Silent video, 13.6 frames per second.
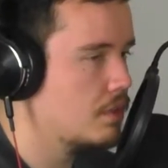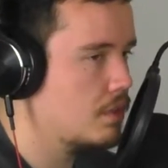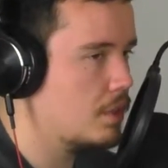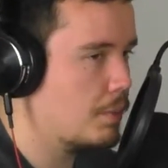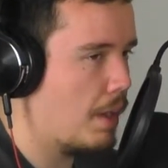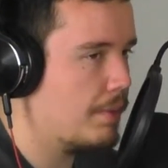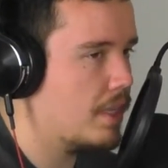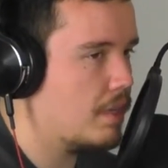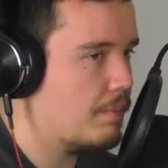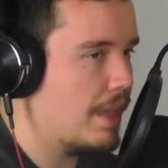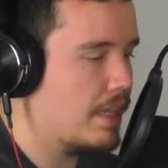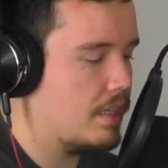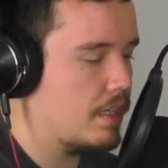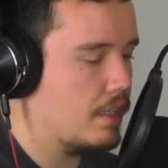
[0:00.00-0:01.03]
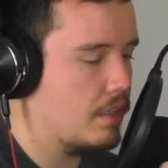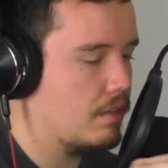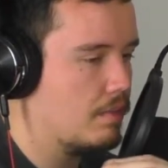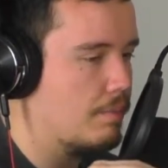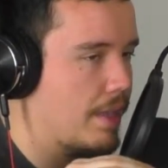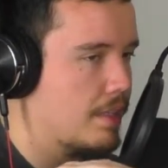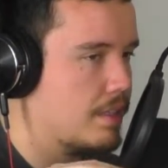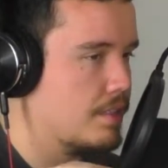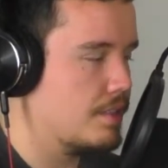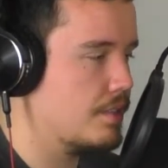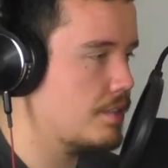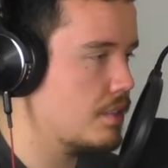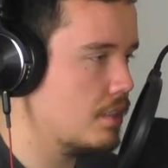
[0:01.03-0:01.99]
They're probably going to make
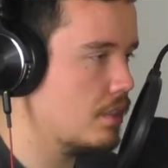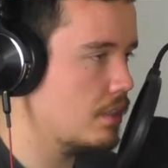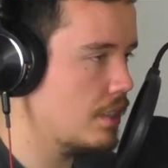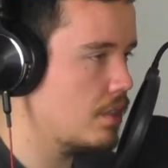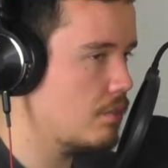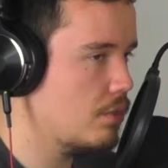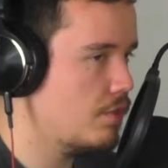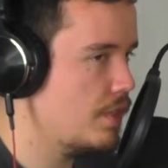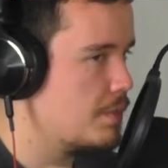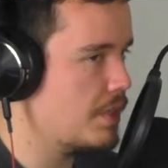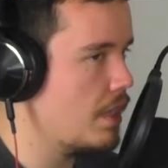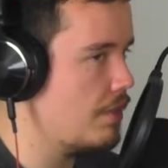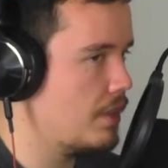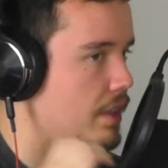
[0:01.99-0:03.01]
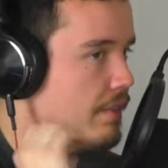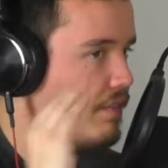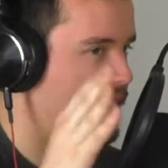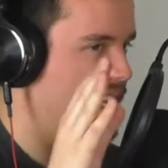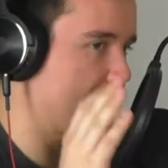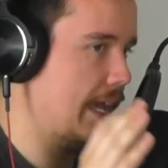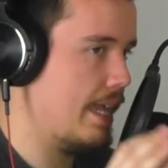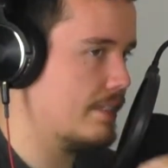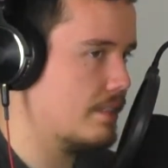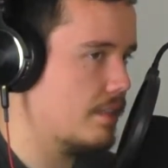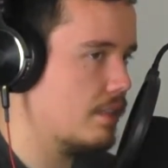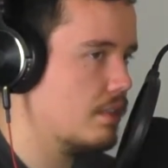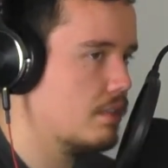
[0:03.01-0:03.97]
consistently good movies, but nothing like
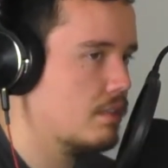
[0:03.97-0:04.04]
fantastic.